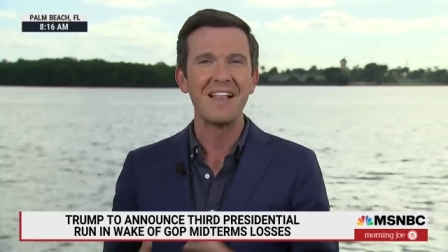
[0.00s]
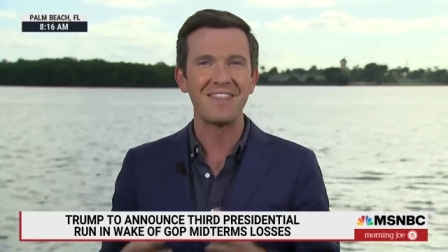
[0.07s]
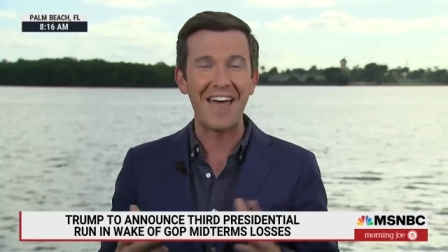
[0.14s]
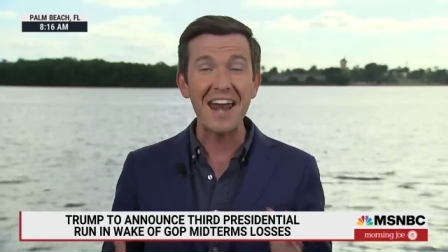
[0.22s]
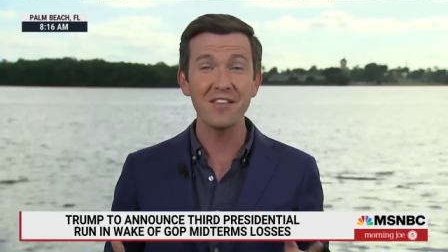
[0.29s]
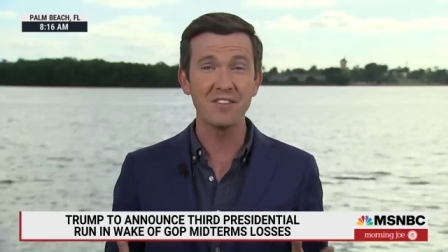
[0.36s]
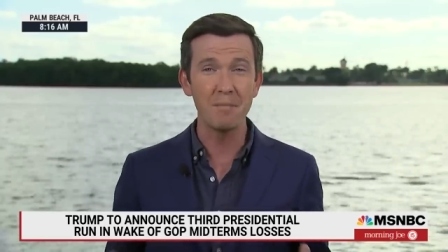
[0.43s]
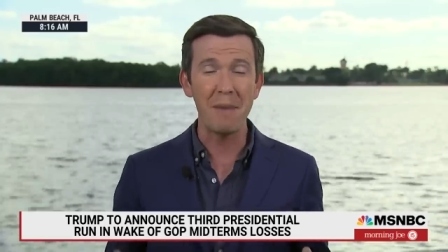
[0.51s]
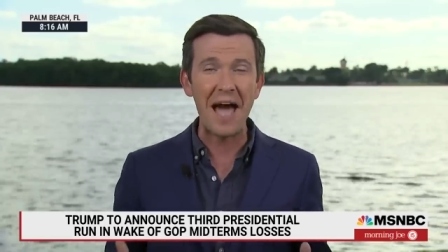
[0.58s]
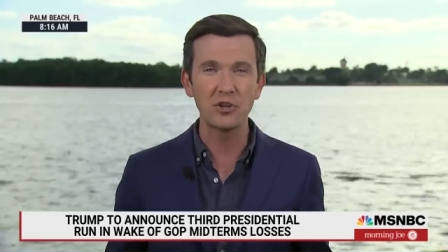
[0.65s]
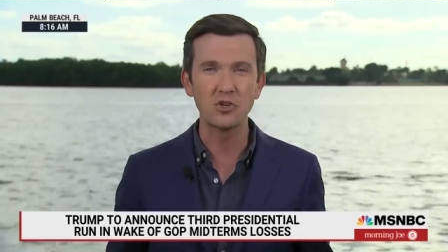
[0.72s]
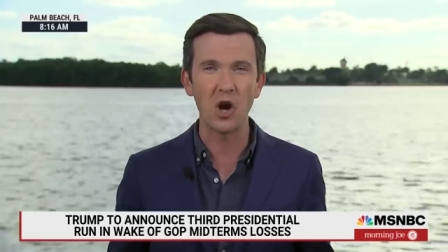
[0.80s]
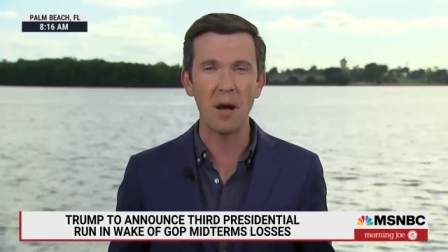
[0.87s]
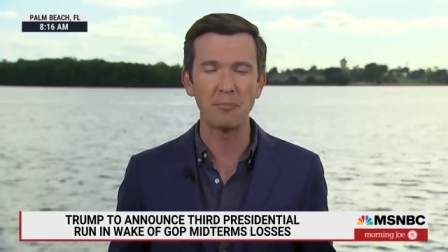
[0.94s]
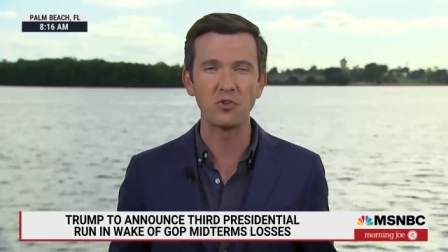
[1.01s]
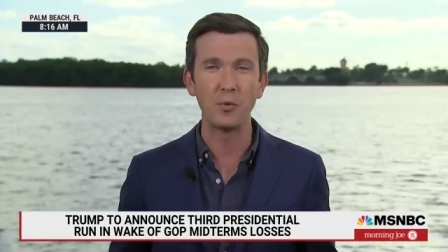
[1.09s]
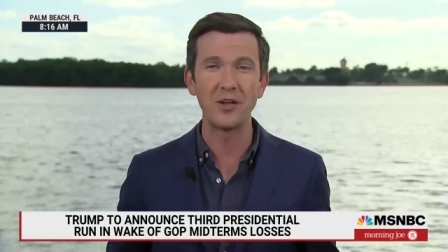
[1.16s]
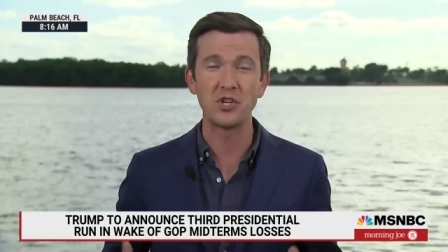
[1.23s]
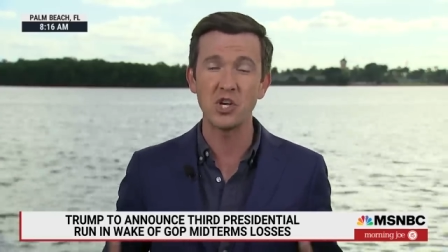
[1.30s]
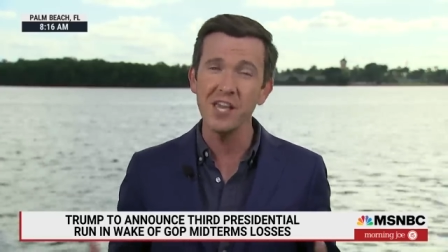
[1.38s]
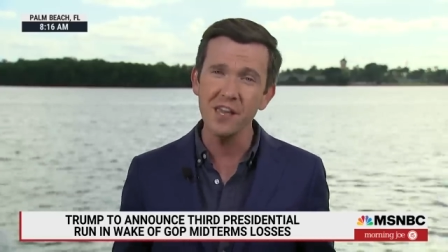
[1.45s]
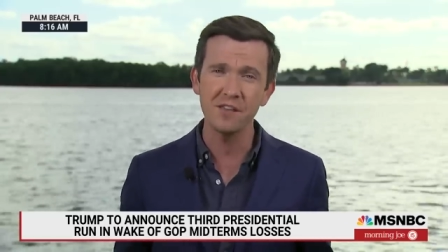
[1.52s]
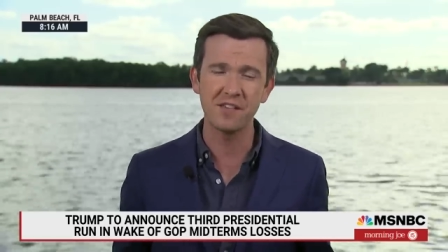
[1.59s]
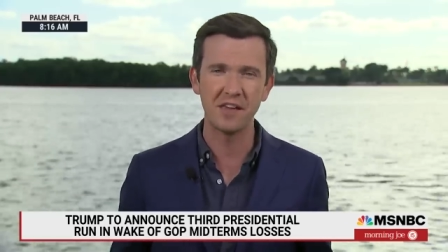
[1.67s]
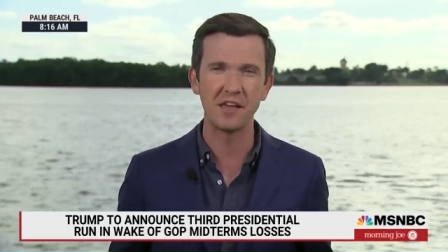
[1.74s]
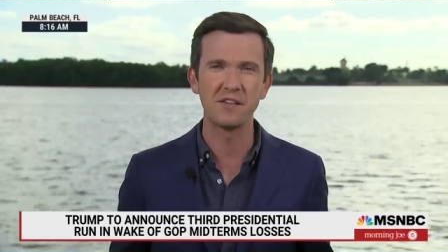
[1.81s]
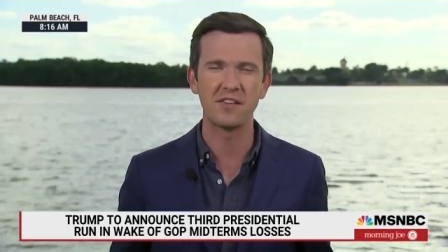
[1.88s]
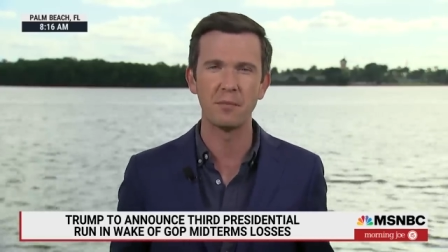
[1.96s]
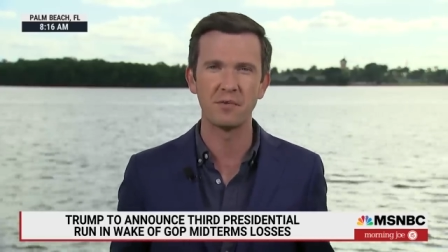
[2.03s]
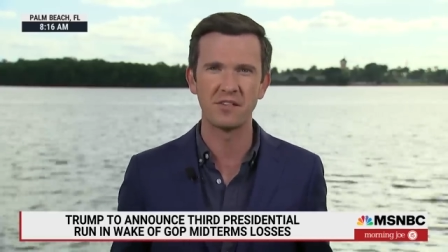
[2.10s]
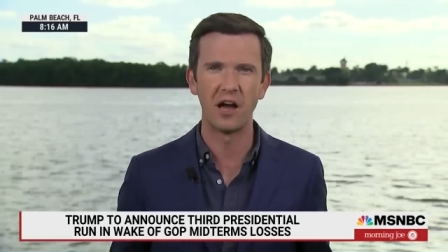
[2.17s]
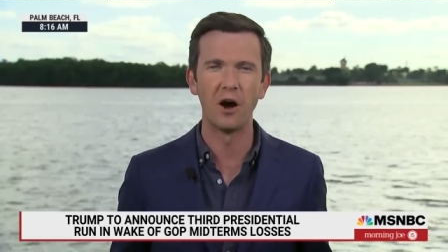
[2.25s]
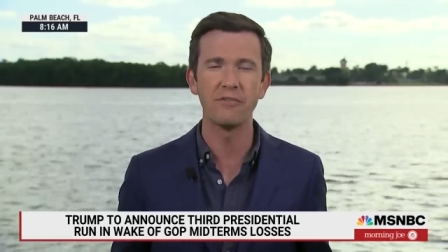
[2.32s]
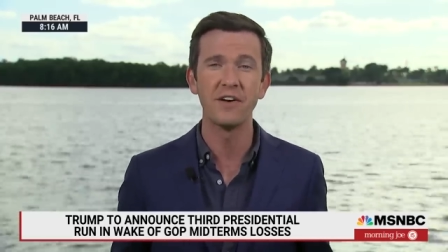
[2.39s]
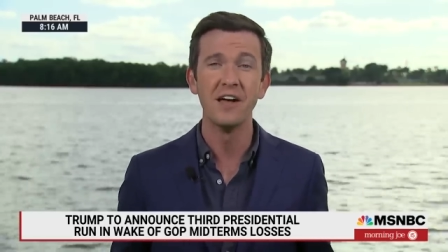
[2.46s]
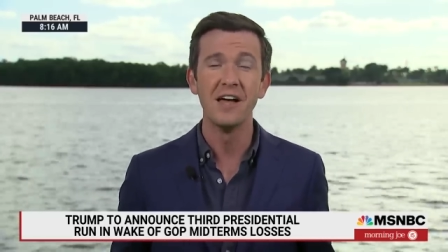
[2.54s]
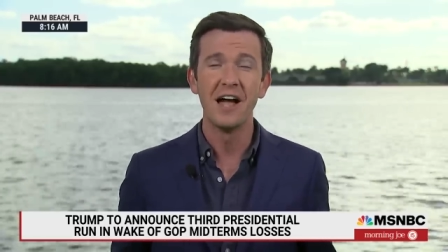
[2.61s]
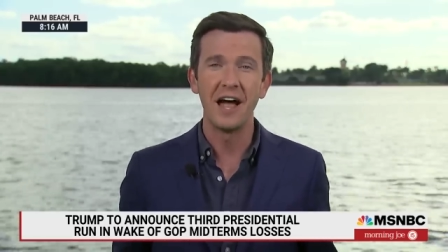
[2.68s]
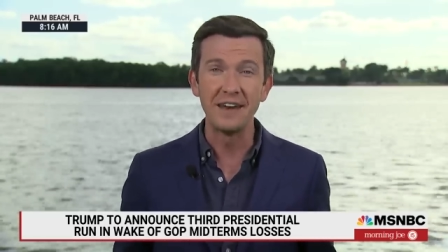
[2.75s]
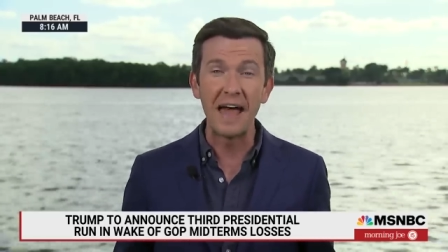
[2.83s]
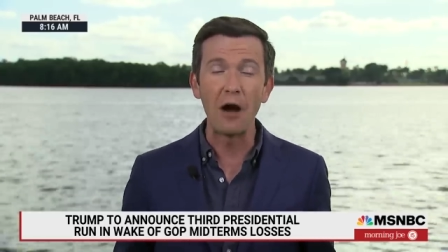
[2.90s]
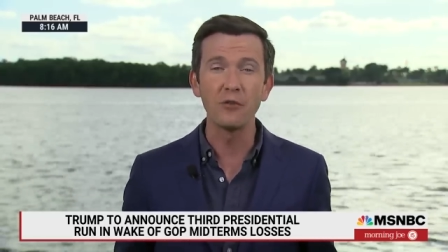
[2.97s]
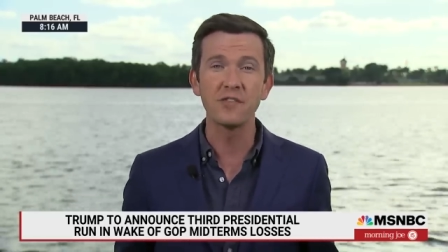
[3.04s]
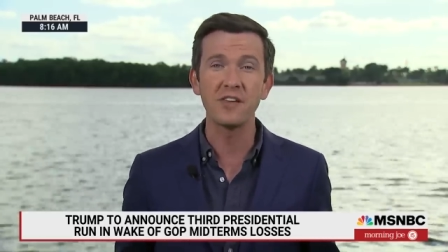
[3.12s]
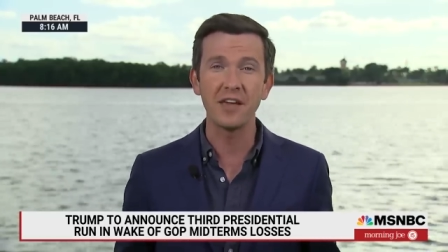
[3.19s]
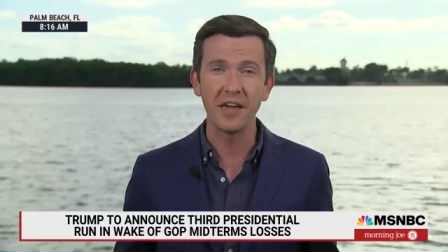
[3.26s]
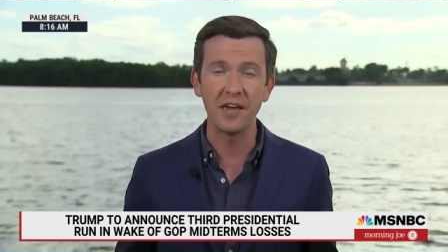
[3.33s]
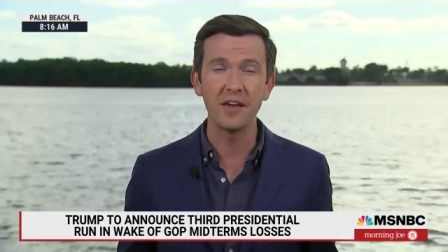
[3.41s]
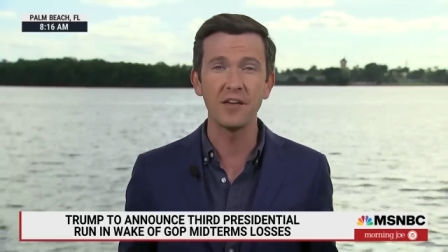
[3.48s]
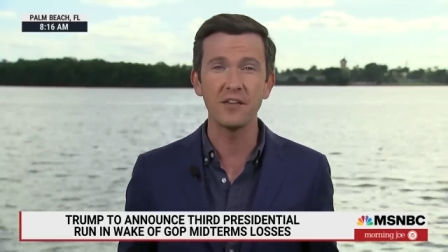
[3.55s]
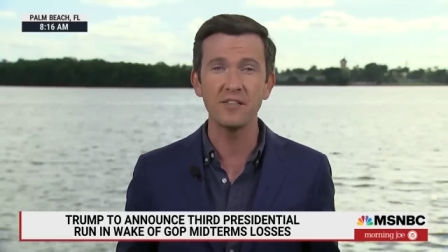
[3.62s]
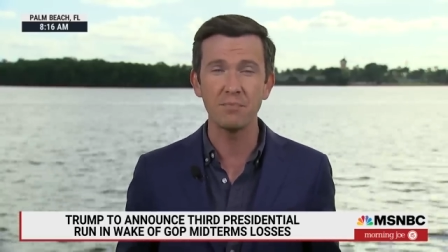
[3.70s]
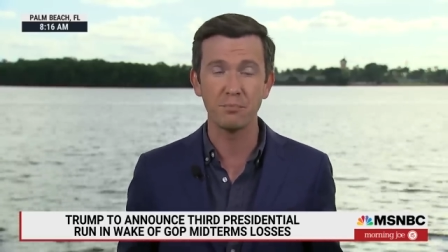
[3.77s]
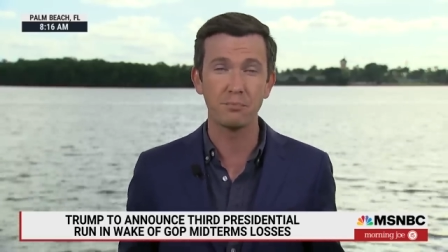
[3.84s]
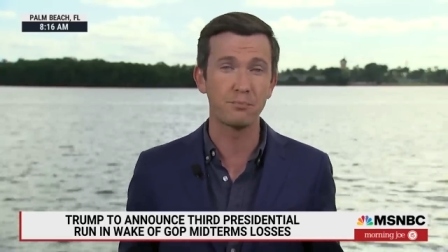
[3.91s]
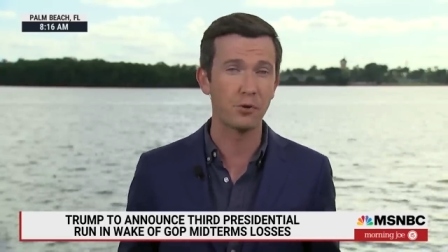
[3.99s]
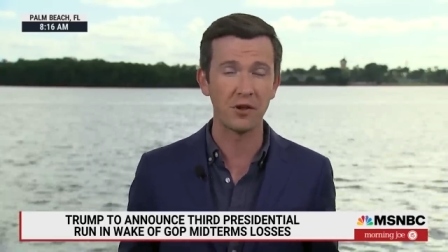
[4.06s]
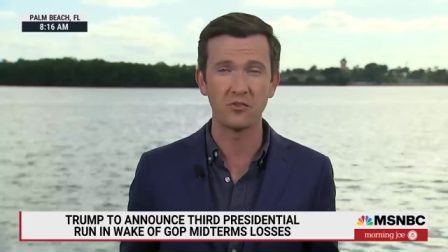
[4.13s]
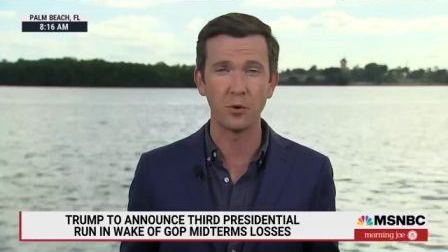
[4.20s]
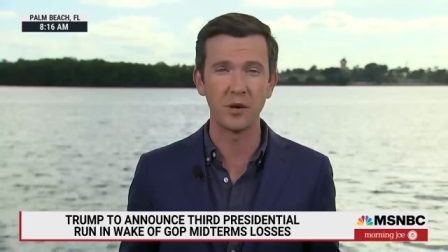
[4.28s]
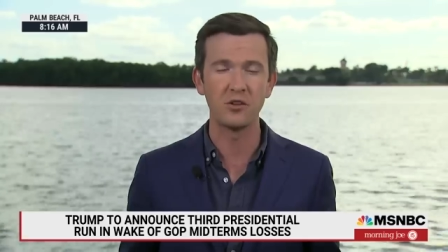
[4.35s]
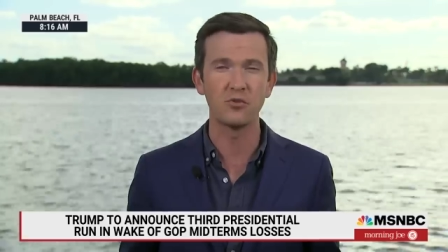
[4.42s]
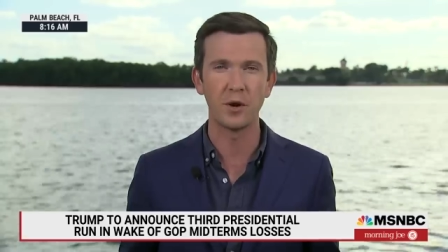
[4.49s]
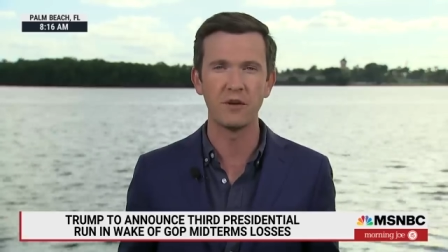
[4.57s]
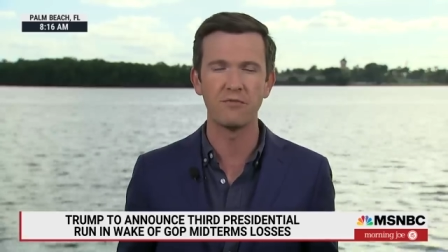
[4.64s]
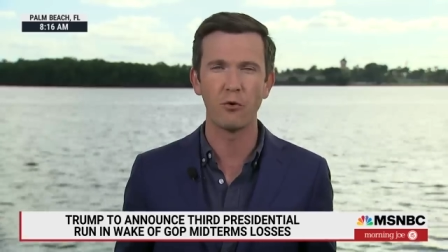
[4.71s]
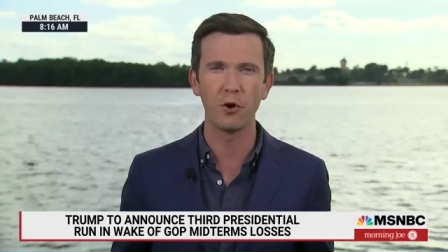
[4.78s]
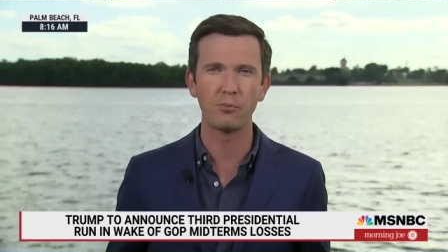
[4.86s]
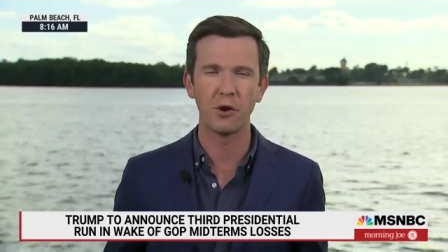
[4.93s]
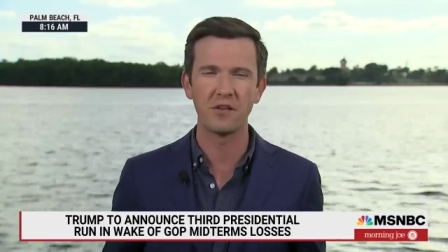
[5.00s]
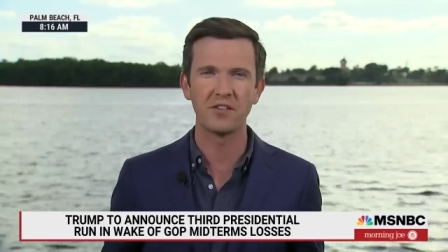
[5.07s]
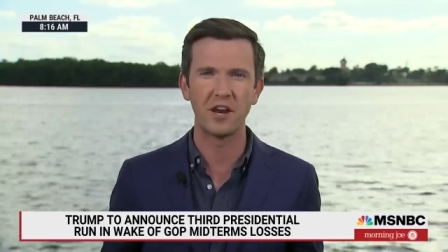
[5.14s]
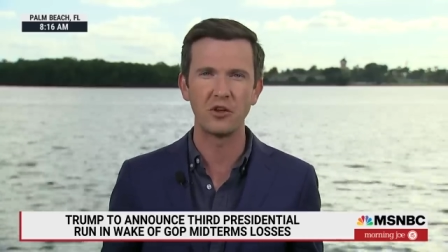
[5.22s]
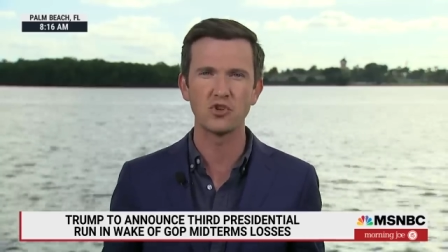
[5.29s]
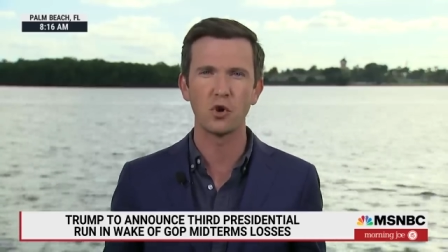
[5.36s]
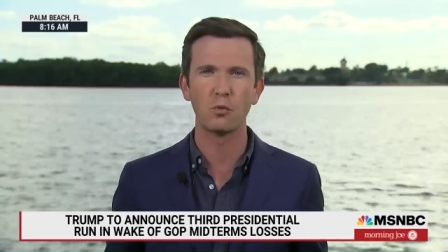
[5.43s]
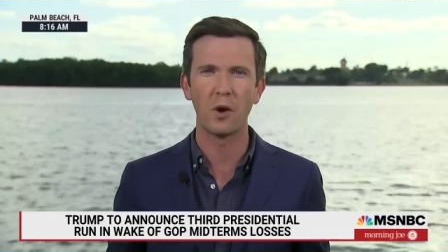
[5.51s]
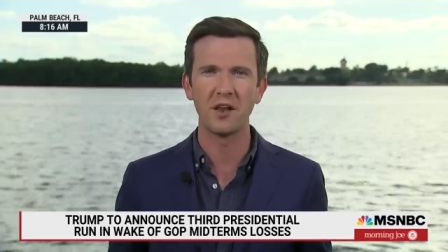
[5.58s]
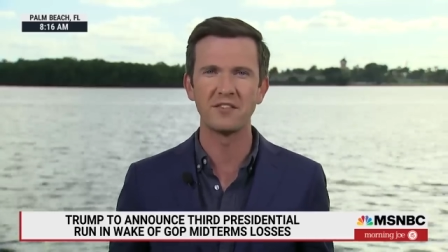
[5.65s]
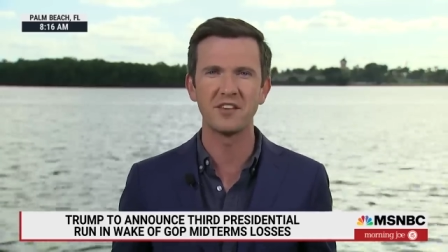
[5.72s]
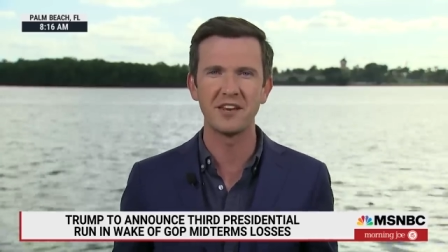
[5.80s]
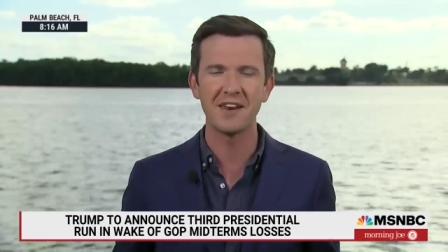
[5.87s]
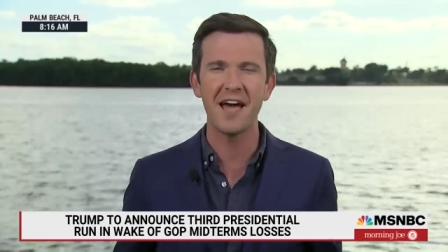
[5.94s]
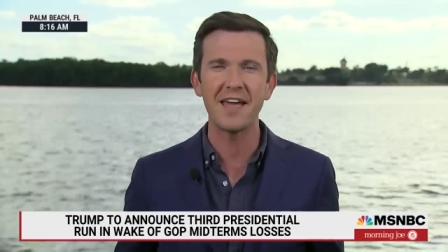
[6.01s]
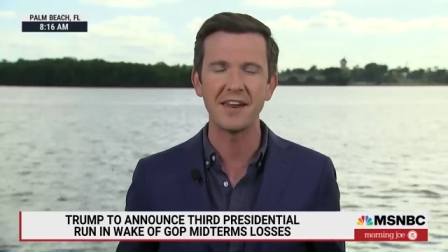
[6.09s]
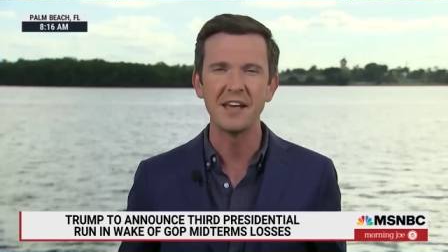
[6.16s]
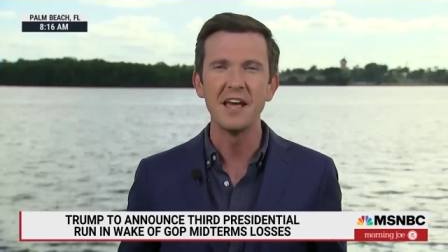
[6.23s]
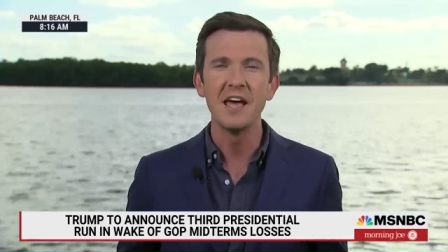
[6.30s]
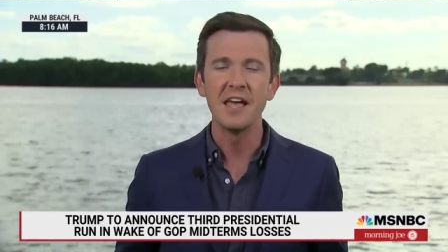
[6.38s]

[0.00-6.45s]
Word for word: That is the backdrop to which he sees himself announcing his 2024 presidential run tonight.